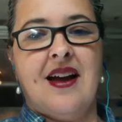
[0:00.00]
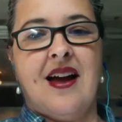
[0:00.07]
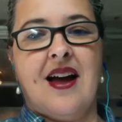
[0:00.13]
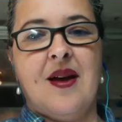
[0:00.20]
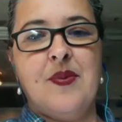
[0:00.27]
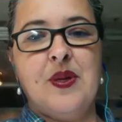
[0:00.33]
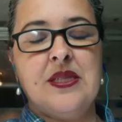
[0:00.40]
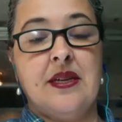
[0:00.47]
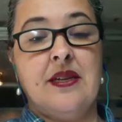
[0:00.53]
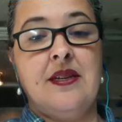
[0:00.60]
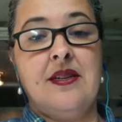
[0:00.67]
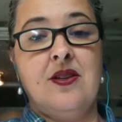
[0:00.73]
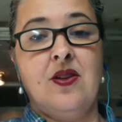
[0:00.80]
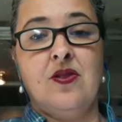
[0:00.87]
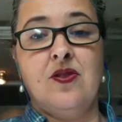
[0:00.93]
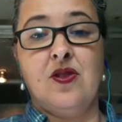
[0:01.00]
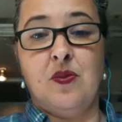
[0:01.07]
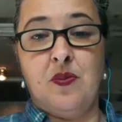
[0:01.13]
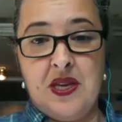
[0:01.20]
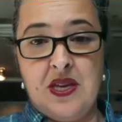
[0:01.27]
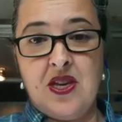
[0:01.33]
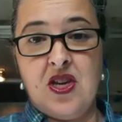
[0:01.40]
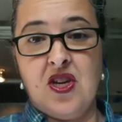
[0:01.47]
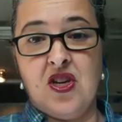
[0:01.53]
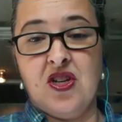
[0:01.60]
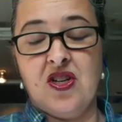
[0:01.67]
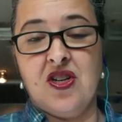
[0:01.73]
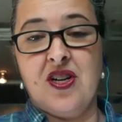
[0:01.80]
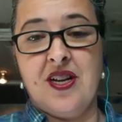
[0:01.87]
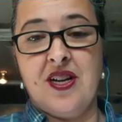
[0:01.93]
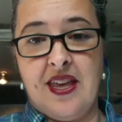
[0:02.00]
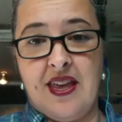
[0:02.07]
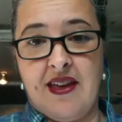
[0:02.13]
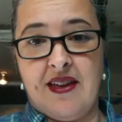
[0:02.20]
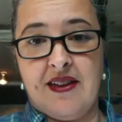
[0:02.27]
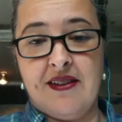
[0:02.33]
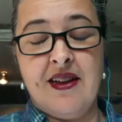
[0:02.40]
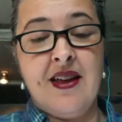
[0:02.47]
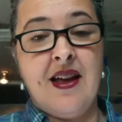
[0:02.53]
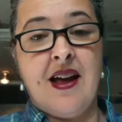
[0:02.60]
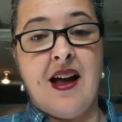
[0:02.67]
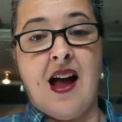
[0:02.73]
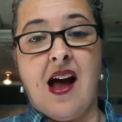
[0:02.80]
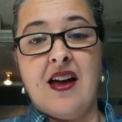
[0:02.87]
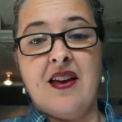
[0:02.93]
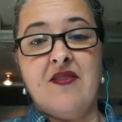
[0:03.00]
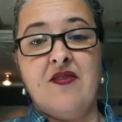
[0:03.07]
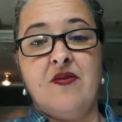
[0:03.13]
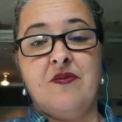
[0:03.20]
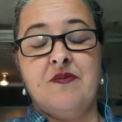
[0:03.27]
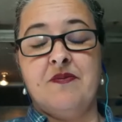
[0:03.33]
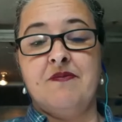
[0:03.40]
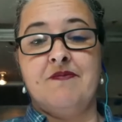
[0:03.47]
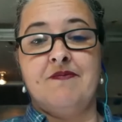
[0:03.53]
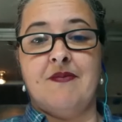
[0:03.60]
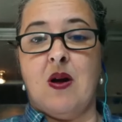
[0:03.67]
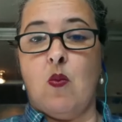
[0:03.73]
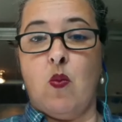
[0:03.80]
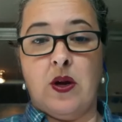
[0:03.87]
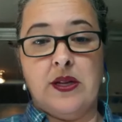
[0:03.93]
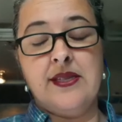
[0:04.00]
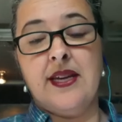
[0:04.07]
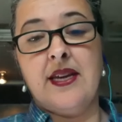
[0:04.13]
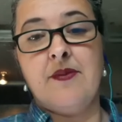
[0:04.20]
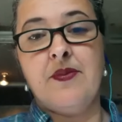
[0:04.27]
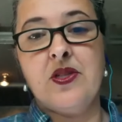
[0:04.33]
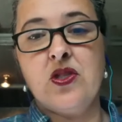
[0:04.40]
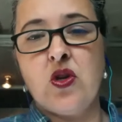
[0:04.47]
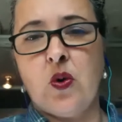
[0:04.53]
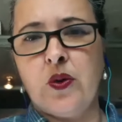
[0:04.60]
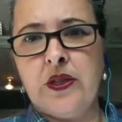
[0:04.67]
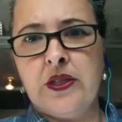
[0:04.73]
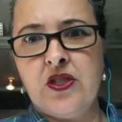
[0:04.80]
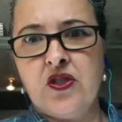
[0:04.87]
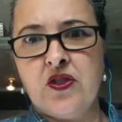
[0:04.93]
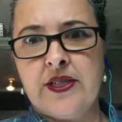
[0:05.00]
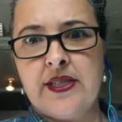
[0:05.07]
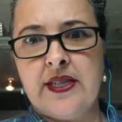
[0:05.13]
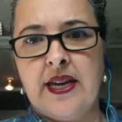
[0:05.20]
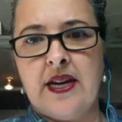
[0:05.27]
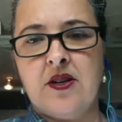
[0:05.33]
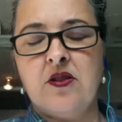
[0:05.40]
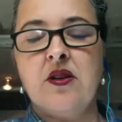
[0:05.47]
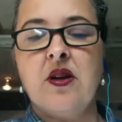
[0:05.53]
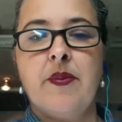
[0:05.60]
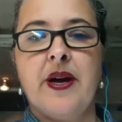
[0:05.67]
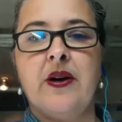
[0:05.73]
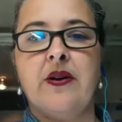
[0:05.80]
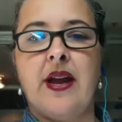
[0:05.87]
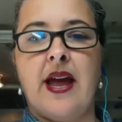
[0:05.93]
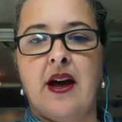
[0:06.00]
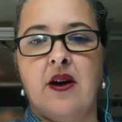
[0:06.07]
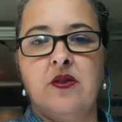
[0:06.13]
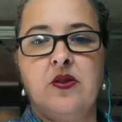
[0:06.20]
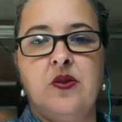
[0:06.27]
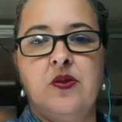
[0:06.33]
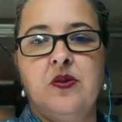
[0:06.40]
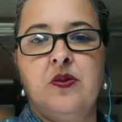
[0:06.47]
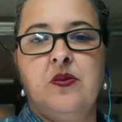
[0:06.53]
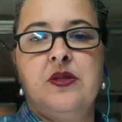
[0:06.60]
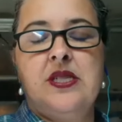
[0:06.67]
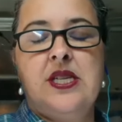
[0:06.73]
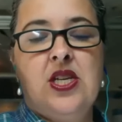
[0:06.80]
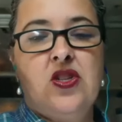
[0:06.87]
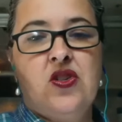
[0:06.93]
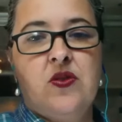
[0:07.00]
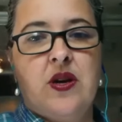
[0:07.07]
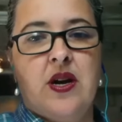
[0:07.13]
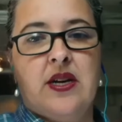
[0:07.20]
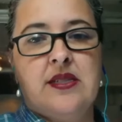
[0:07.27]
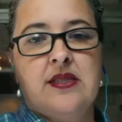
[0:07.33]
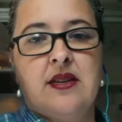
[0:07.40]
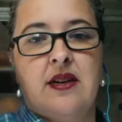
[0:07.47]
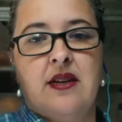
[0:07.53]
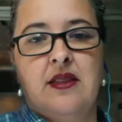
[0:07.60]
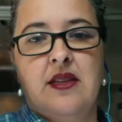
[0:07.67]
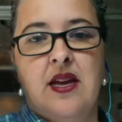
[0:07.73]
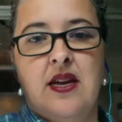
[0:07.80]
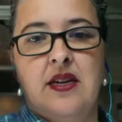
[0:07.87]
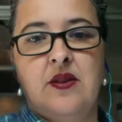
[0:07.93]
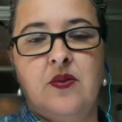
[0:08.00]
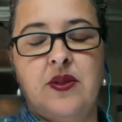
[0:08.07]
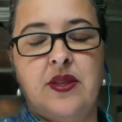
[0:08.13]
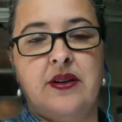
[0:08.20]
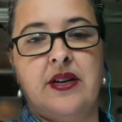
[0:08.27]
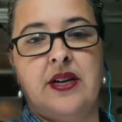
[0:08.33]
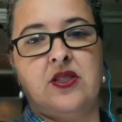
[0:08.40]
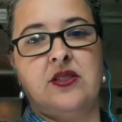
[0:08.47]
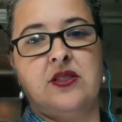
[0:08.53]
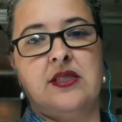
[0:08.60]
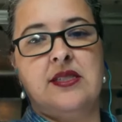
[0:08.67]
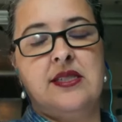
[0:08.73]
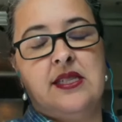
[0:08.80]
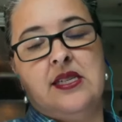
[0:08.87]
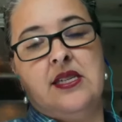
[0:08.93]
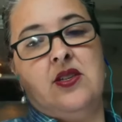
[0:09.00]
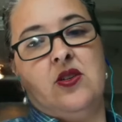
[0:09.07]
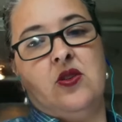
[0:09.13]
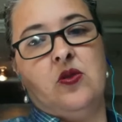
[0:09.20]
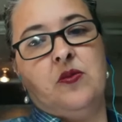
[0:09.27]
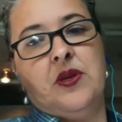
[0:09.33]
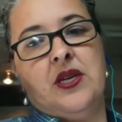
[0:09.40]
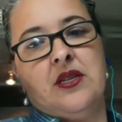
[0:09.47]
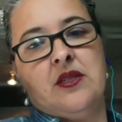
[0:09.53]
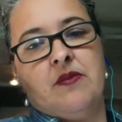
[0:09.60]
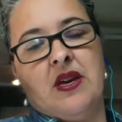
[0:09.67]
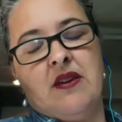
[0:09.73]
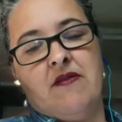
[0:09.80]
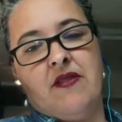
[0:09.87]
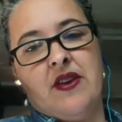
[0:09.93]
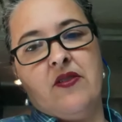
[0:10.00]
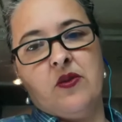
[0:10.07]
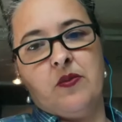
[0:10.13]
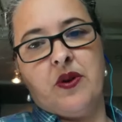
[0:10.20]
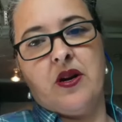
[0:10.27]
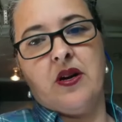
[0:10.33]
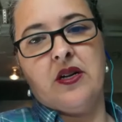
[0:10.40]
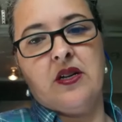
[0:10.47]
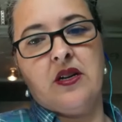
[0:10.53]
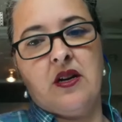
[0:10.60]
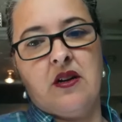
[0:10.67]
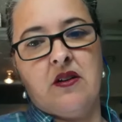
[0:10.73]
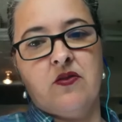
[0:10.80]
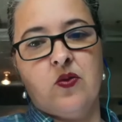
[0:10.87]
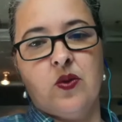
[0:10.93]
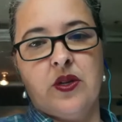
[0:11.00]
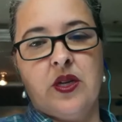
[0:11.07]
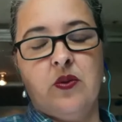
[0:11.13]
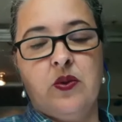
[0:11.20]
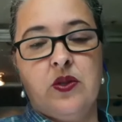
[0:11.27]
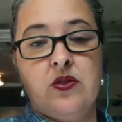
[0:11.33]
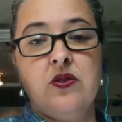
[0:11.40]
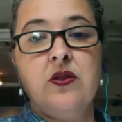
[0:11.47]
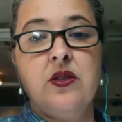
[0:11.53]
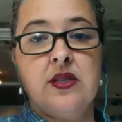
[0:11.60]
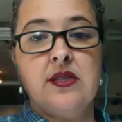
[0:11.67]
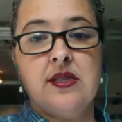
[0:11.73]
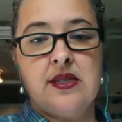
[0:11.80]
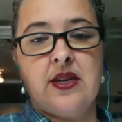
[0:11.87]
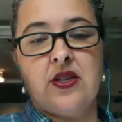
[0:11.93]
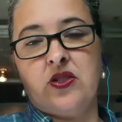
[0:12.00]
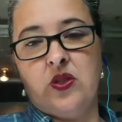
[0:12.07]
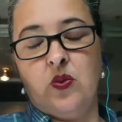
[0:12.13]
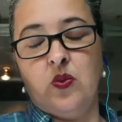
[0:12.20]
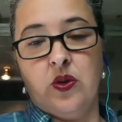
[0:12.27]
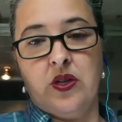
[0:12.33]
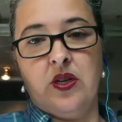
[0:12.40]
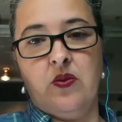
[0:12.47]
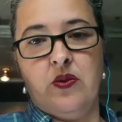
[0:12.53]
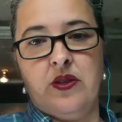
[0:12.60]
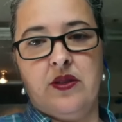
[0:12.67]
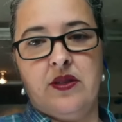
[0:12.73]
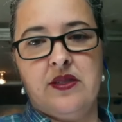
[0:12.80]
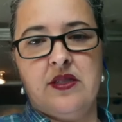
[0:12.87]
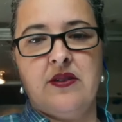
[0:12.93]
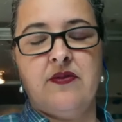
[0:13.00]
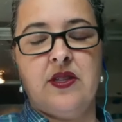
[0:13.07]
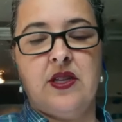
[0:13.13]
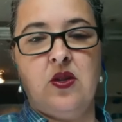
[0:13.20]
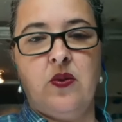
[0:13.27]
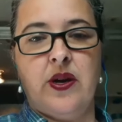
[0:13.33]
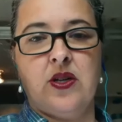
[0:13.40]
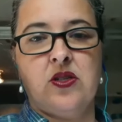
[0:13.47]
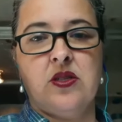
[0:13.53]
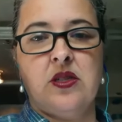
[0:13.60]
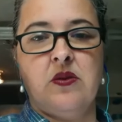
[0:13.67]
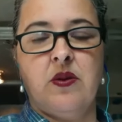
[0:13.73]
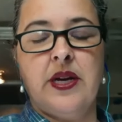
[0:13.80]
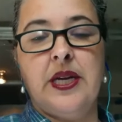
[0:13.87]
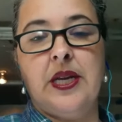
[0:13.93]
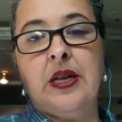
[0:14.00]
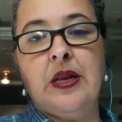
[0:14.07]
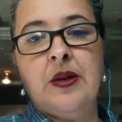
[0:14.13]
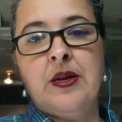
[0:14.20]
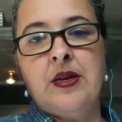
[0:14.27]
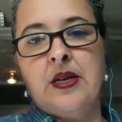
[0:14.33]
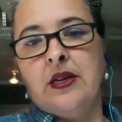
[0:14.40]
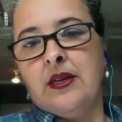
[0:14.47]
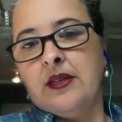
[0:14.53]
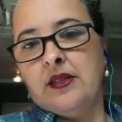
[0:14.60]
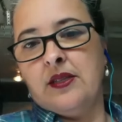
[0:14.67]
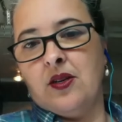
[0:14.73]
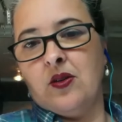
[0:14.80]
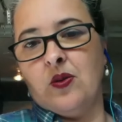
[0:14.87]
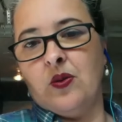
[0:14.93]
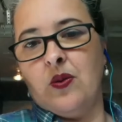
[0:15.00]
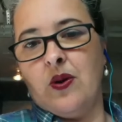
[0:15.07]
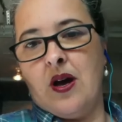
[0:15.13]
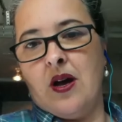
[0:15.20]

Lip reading: I'm excited to be here again. I've once again been totally stressing out about how to teach you guys online without actually seeing you, because my favorite part of working with students is actually working with the stuff that you actually write. So